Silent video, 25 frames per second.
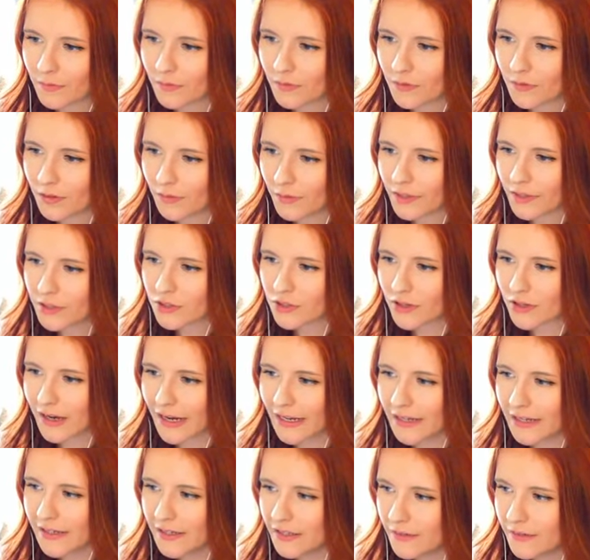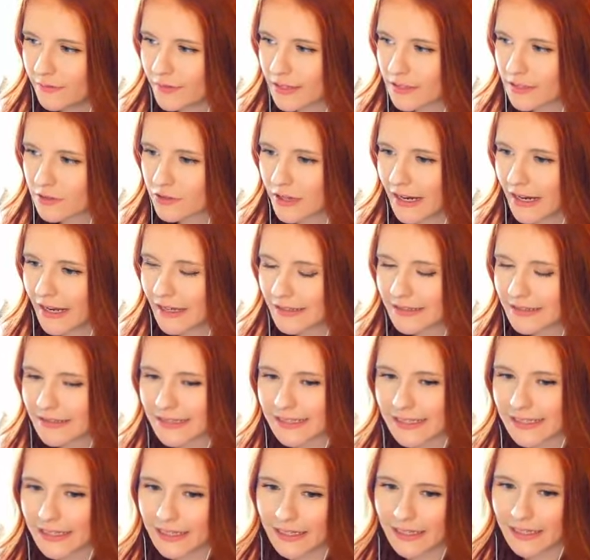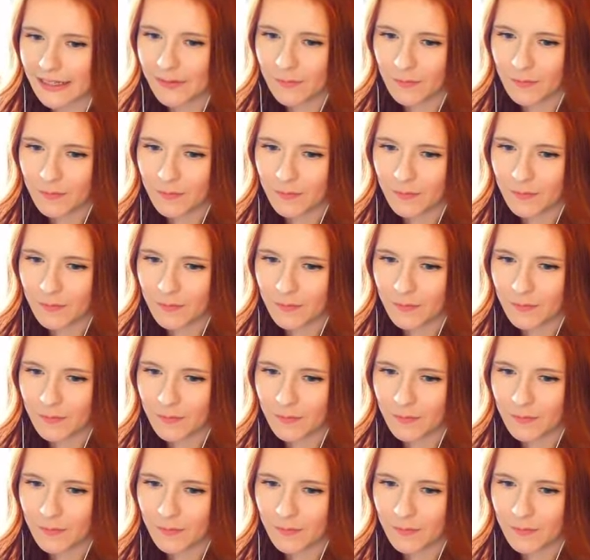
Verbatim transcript: We could try it. We can try it and see.